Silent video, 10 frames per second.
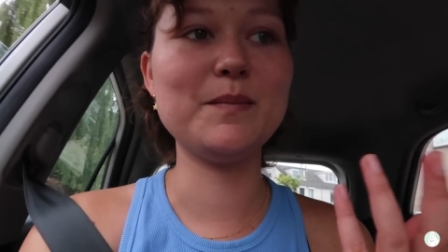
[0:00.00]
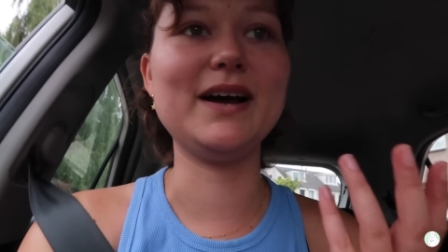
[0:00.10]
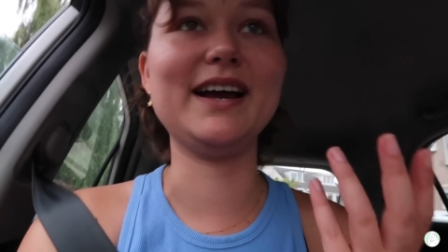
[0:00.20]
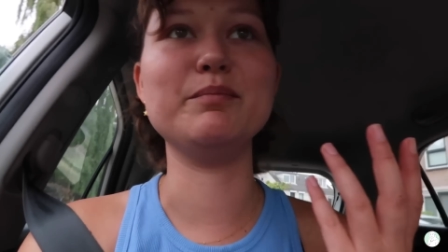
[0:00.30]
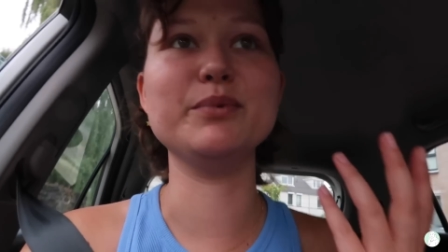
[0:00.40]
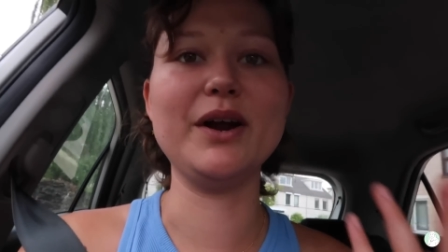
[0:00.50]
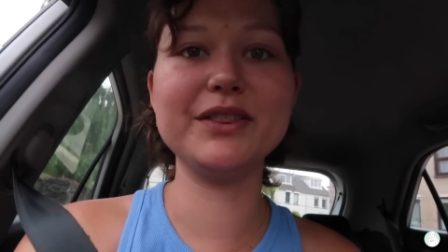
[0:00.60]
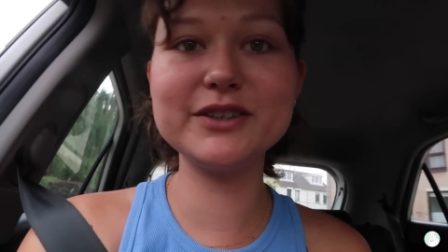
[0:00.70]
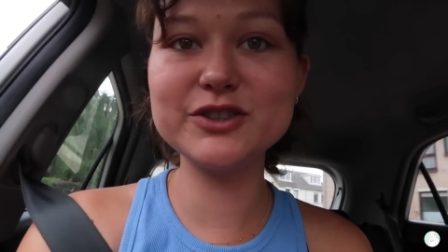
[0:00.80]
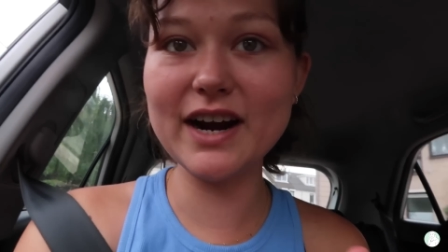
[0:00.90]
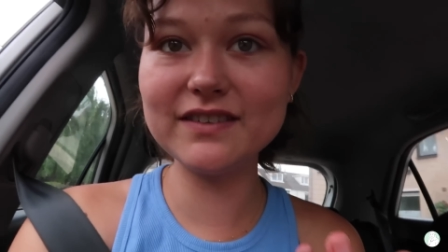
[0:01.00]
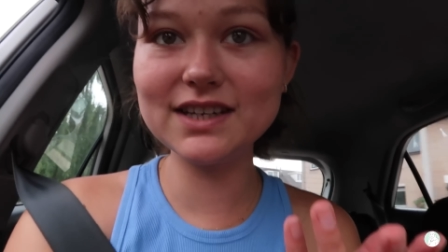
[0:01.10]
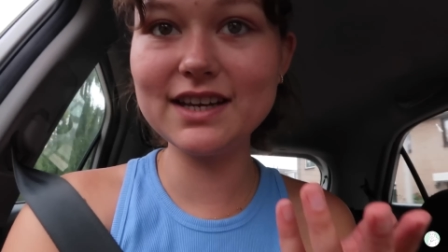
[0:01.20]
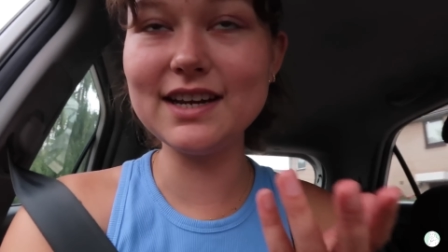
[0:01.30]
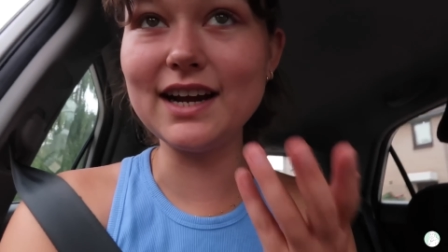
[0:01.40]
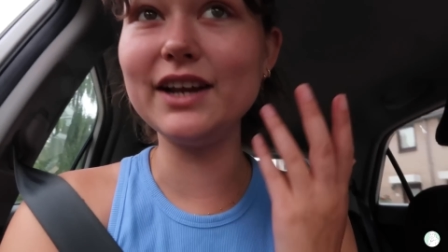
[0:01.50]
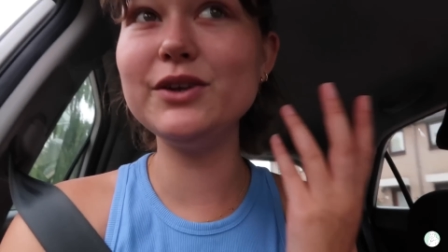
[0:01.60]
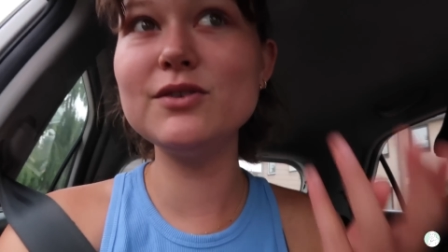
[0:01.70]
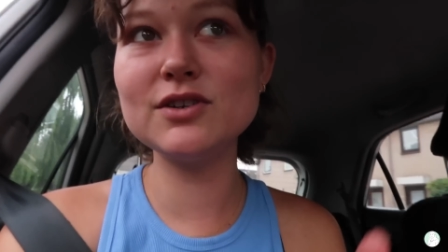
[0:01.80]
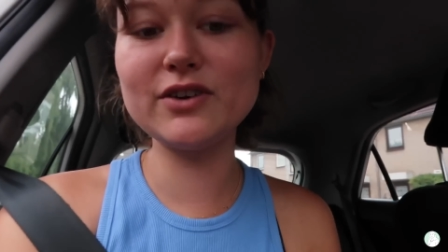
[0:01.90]
my brother drives a Kia. I
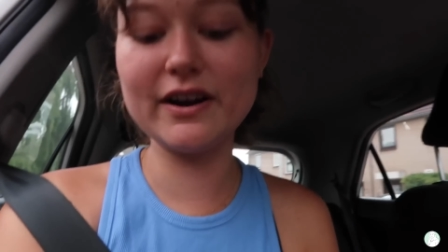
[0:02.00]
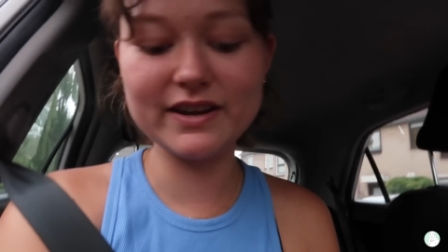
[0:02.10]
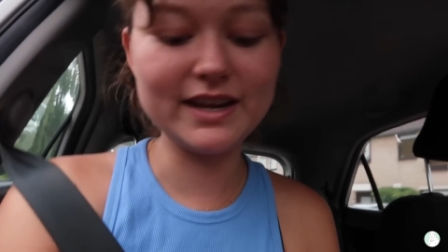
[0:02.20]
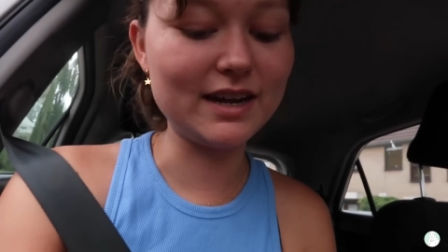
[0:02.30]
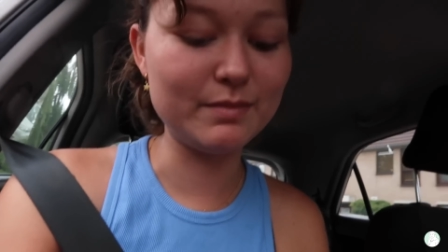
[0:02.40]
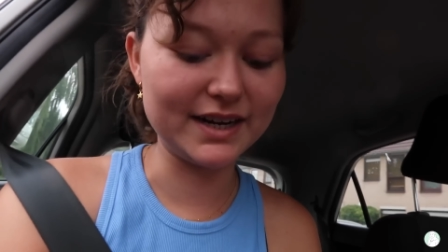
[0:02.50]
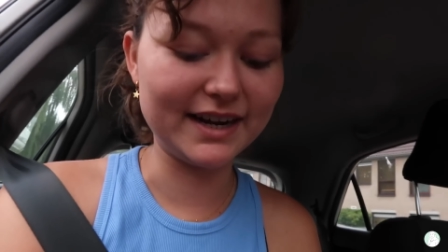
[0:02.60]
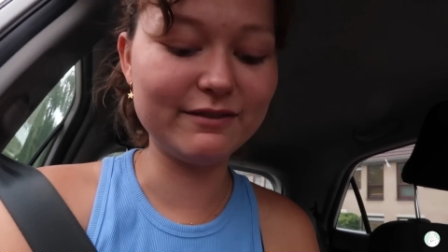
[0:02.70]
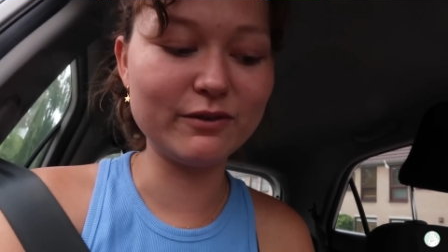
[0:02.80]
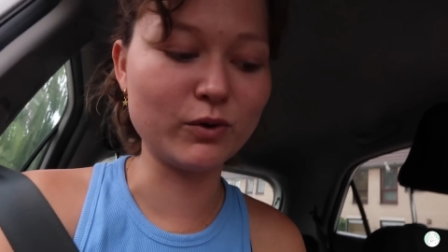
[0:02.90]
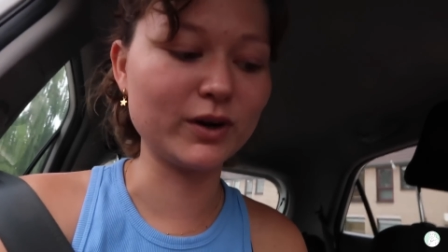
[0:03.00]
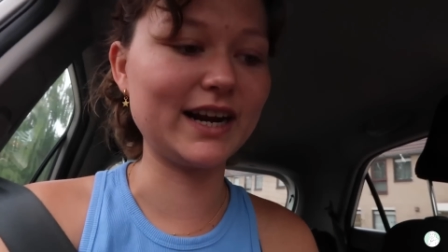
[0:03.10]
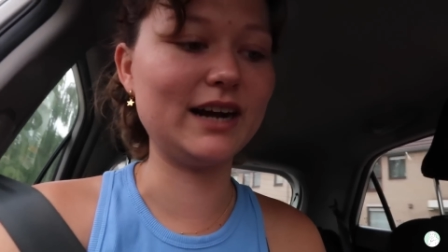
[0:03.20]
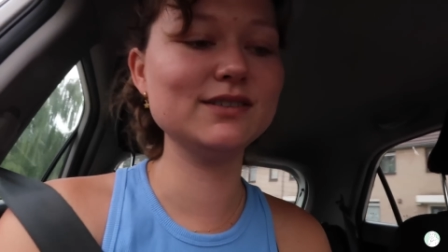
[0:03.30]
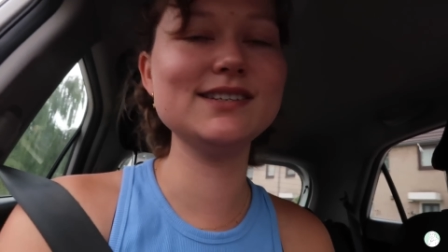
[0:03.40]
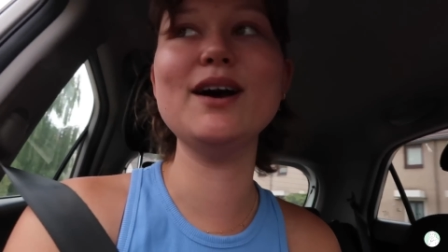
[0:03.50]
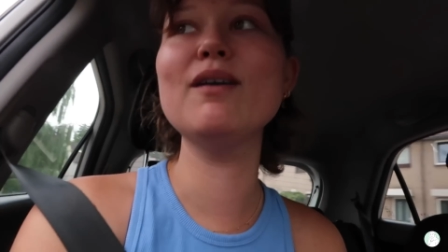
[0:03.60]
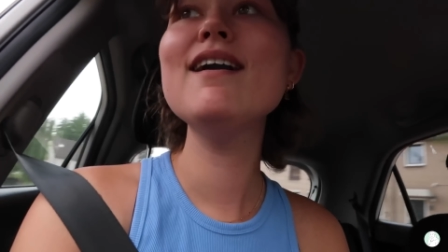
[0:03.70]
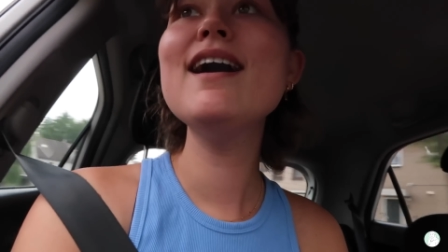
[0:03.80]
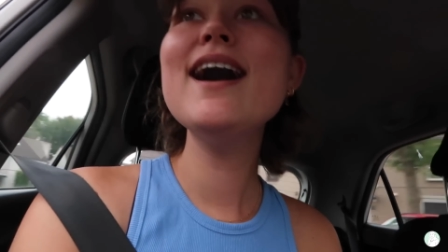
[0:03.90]
used to drive a Kia, but I have a Ford now, so